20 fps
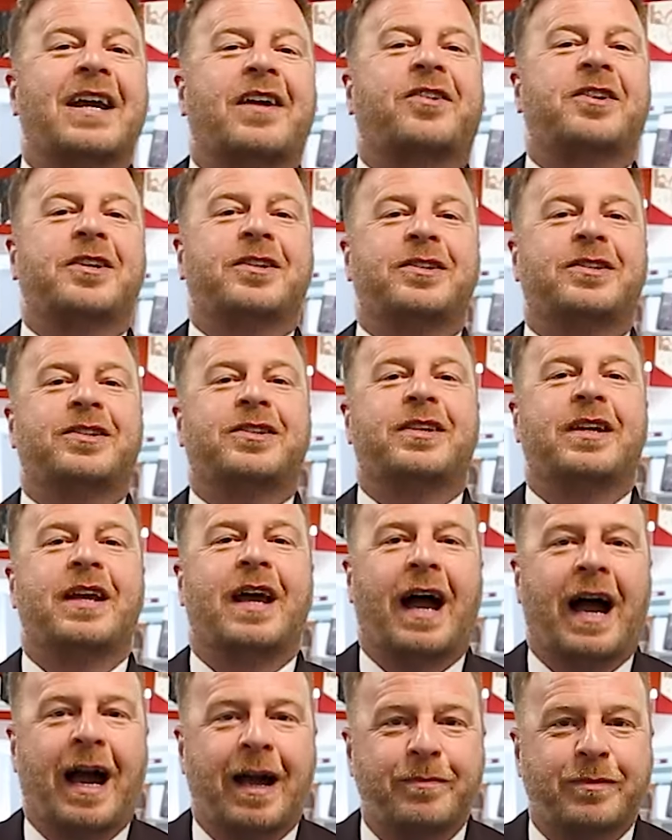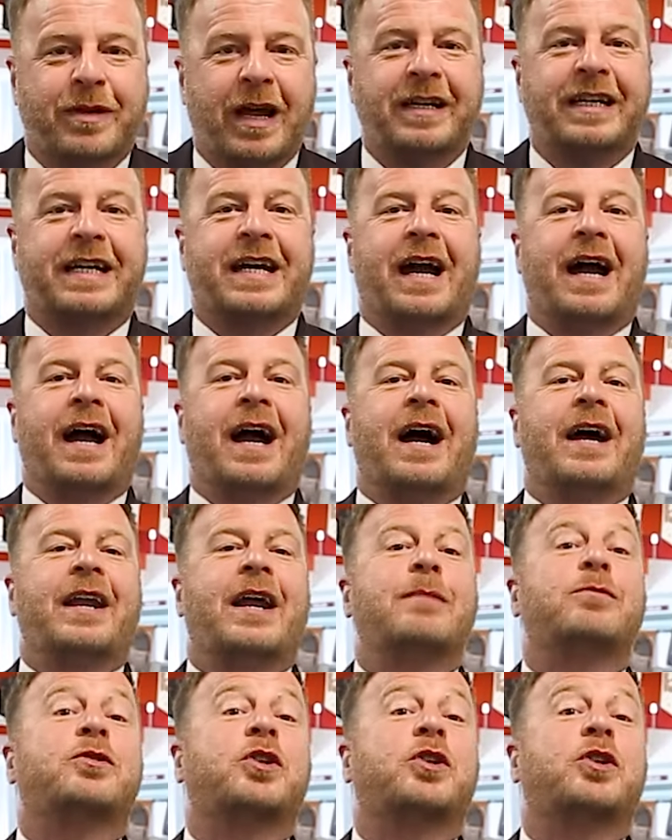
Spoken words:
Dixons, I'm Danny Carr and I'm